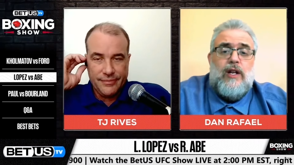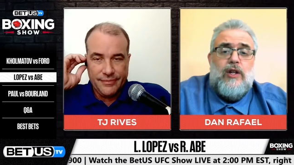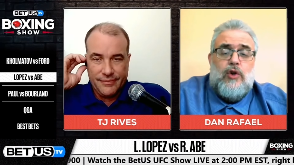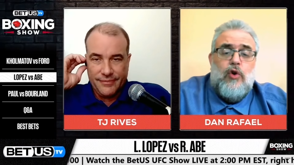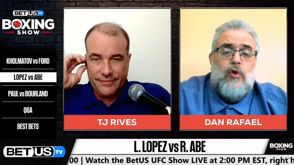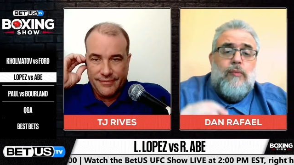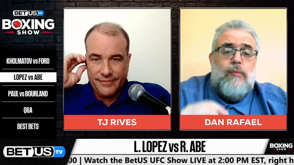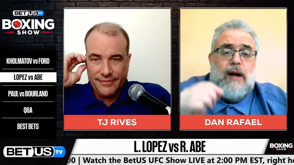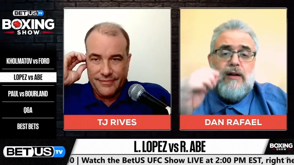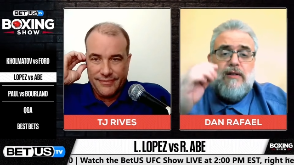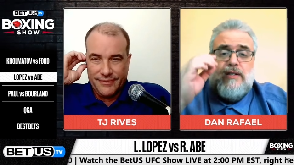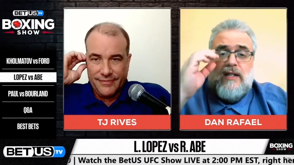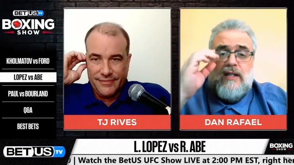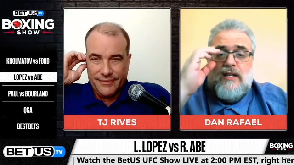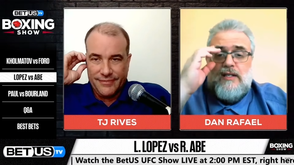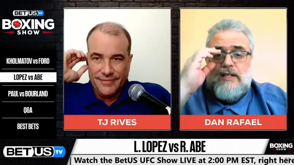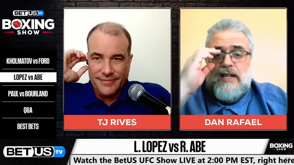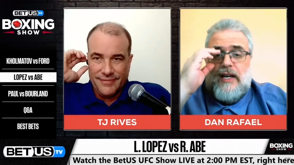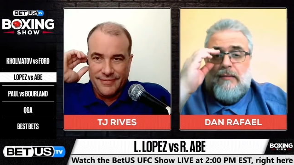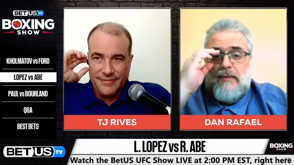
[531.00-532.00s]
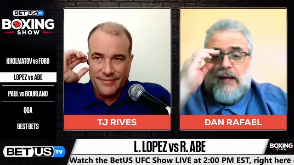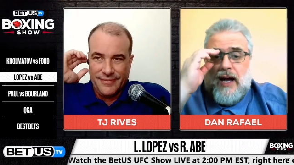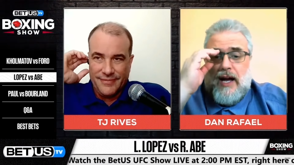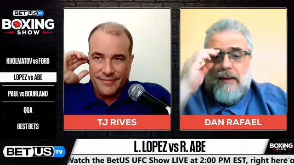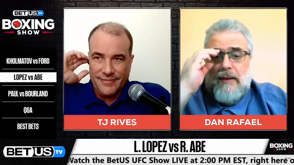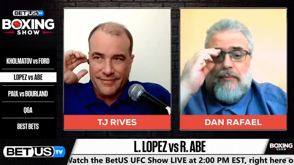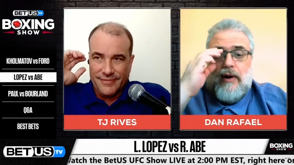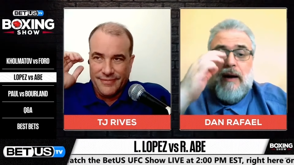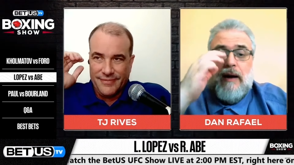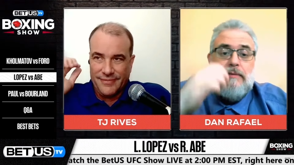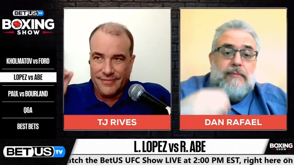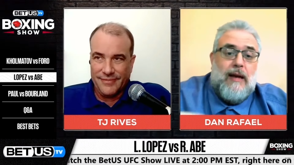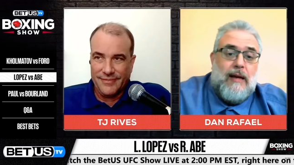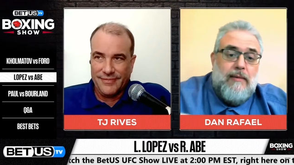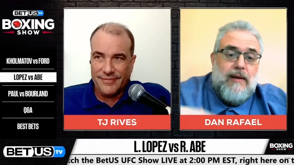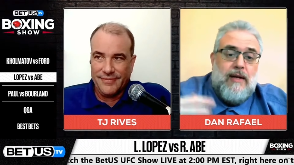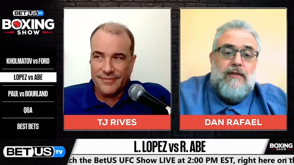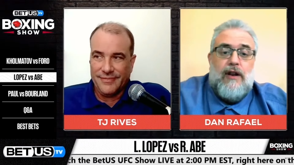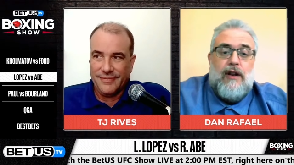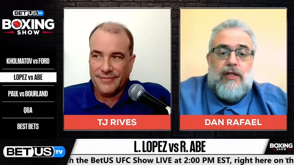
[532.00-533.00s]
Speaker 1: win two belts at the same time, perhaps
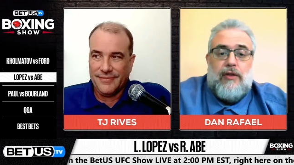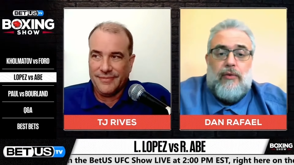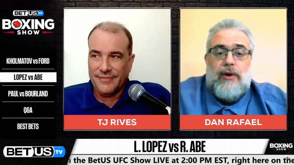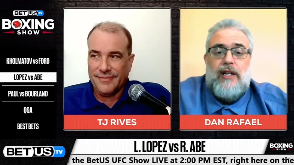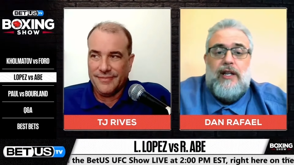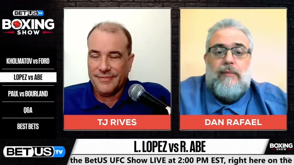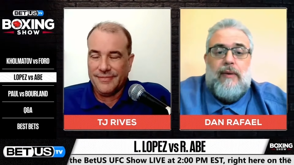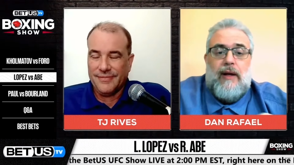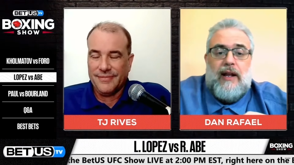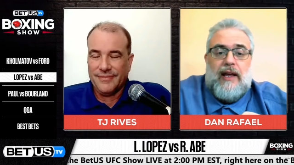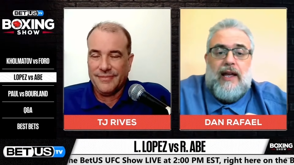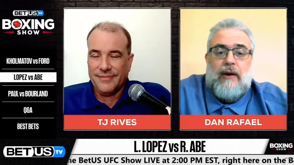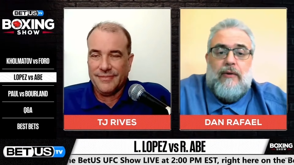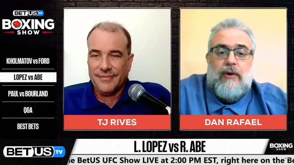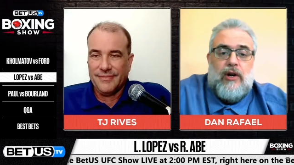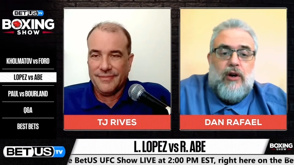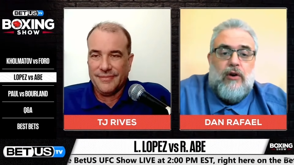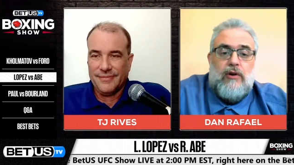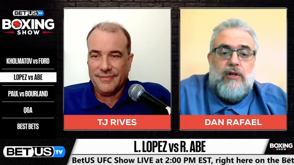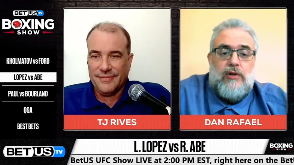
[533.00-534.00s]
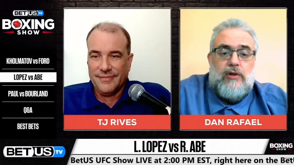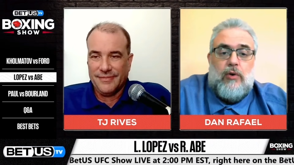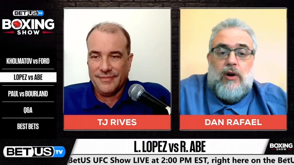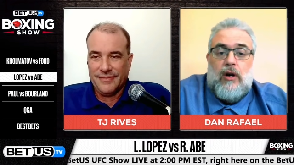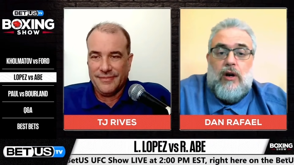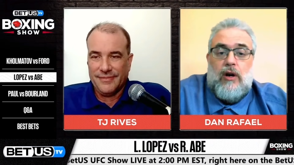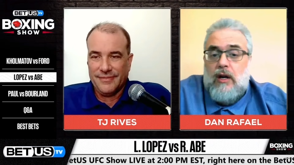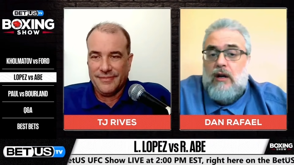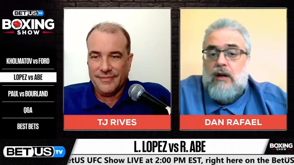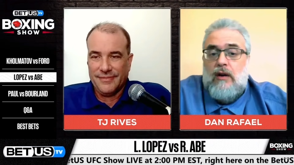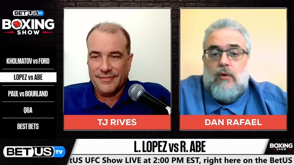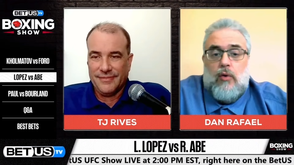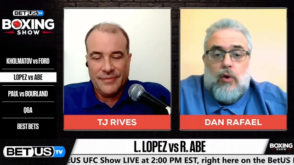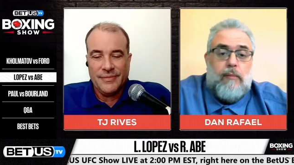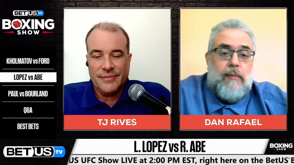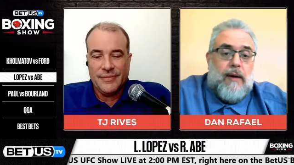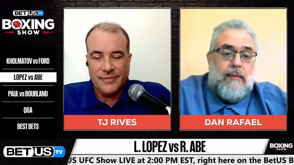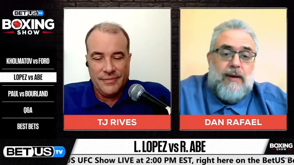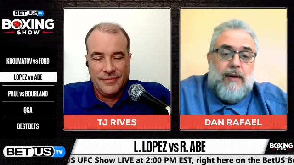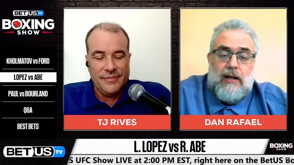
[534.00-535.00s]
maybe even three, depending how it goes, or
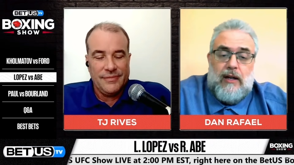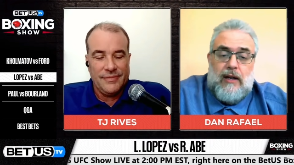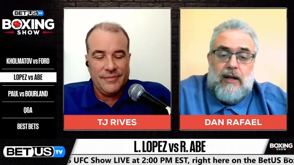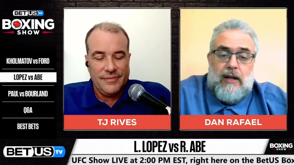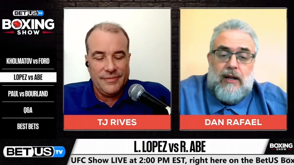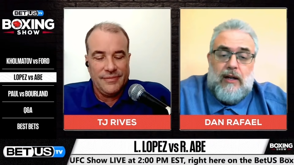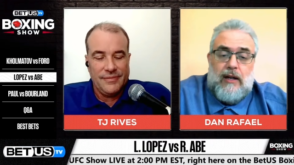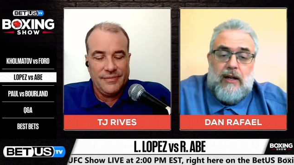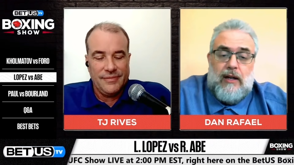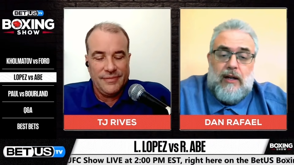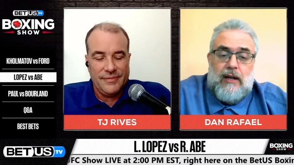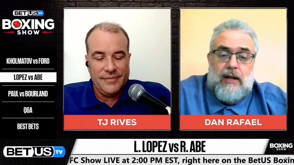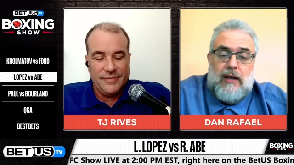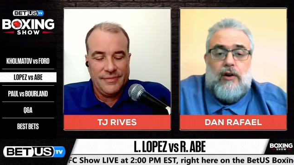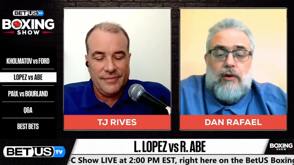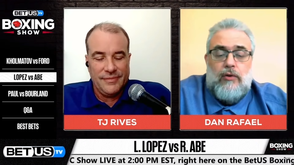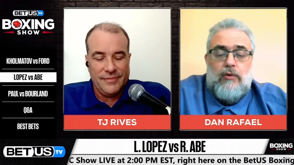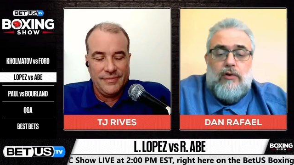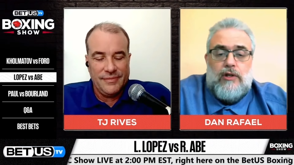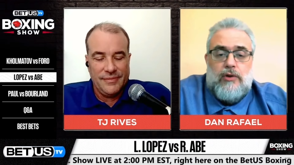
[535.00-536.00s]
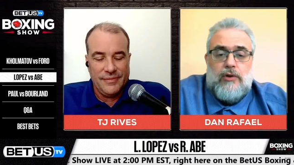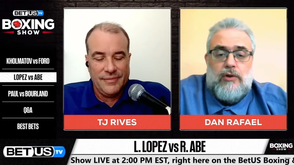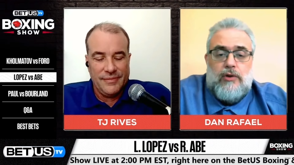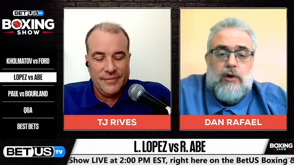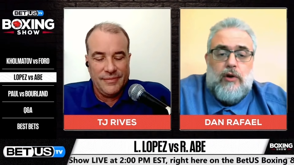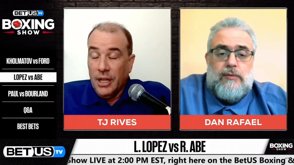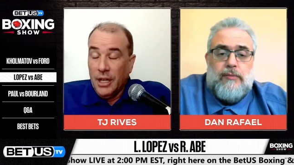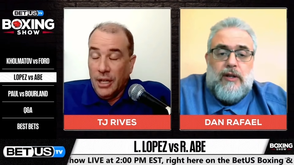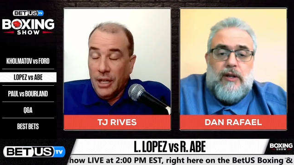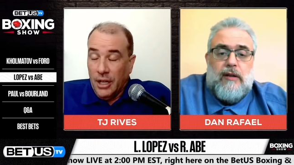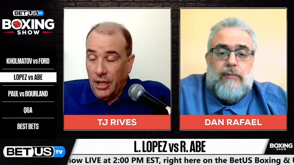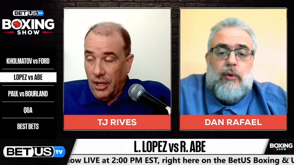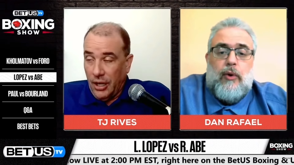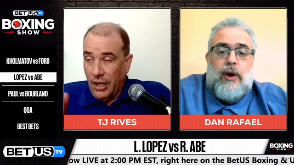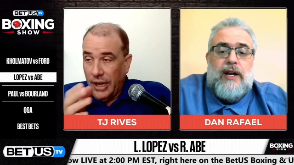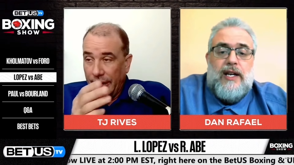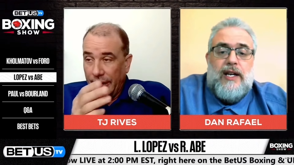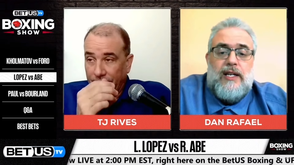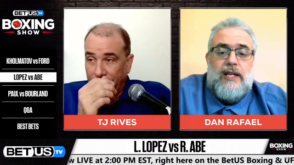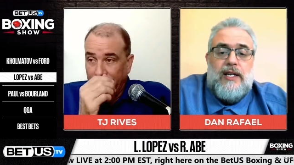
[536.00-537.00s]
or maybe get upset or lose. Who knows? But the
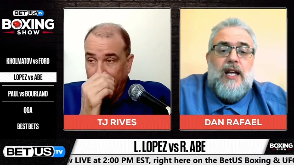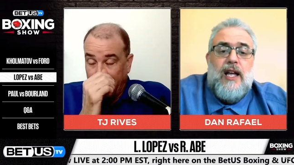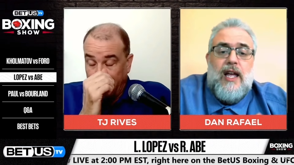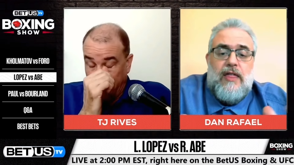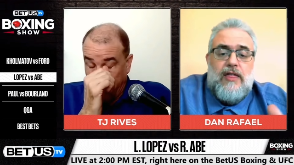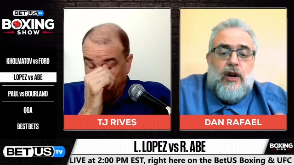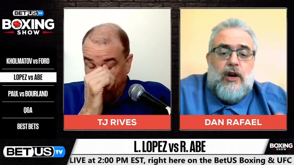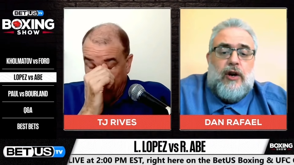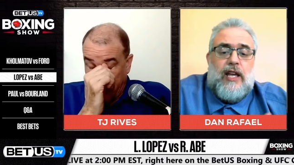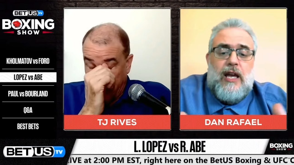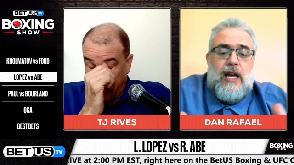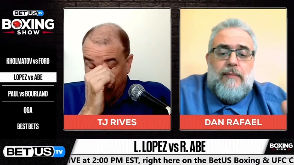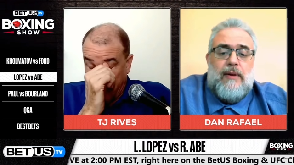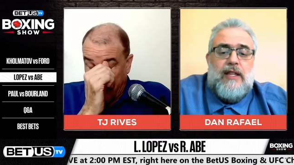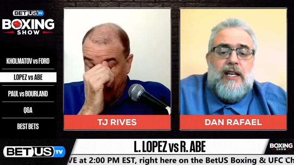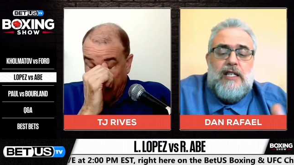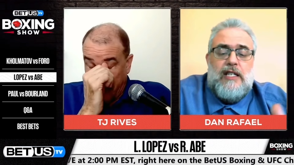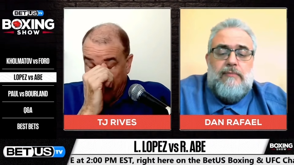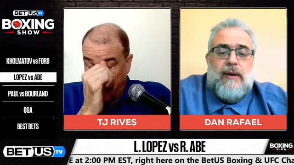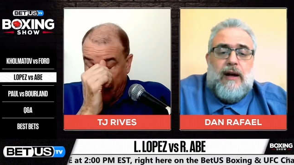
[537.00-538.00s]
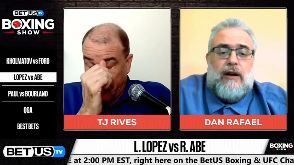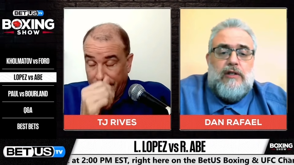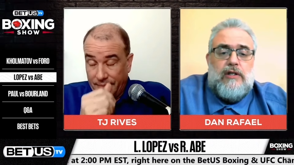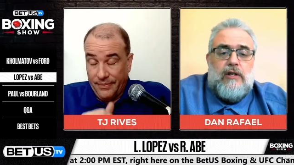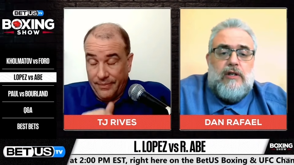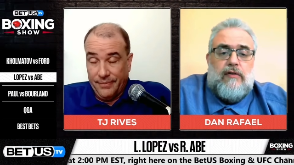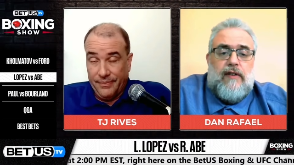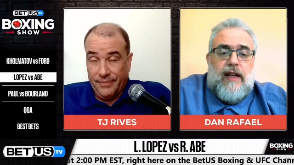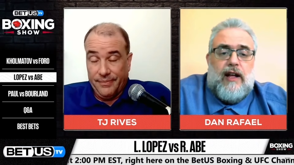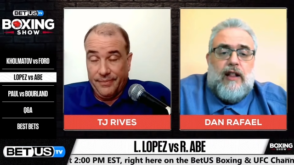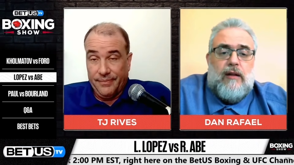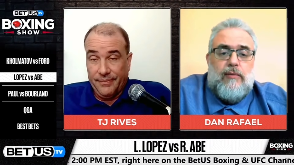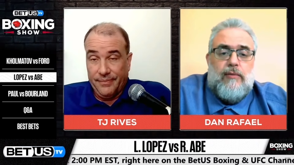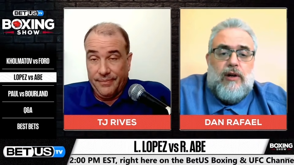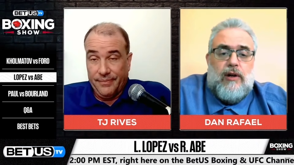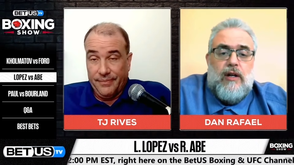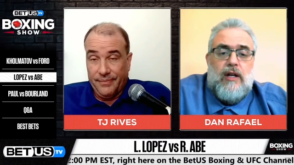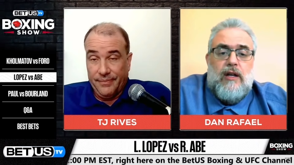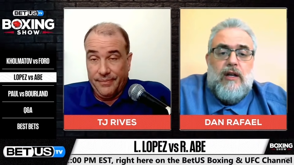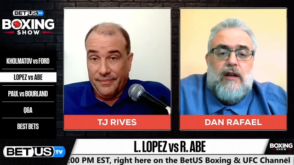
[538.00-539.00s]
right. they're keeping these belts
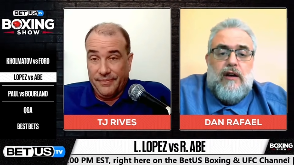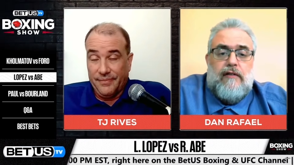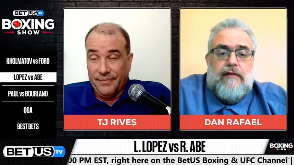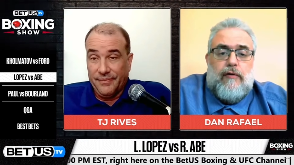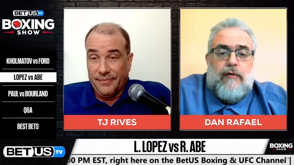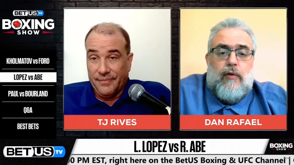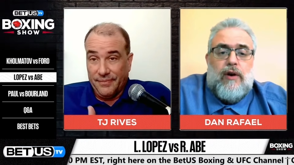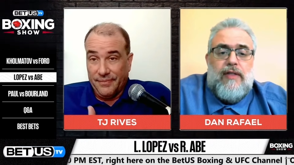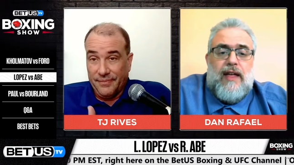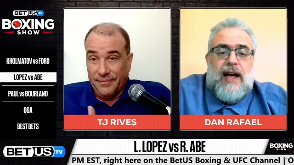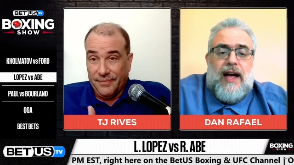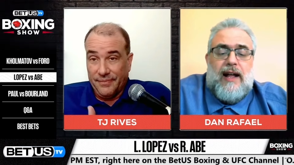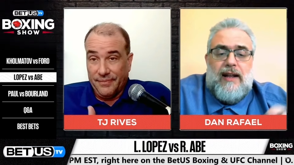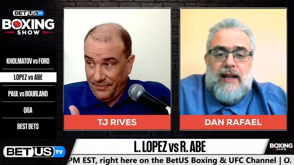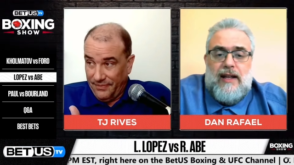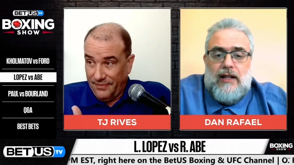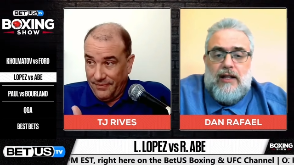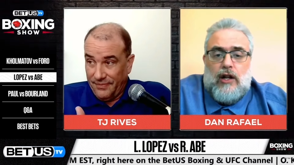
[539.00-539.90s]
available for that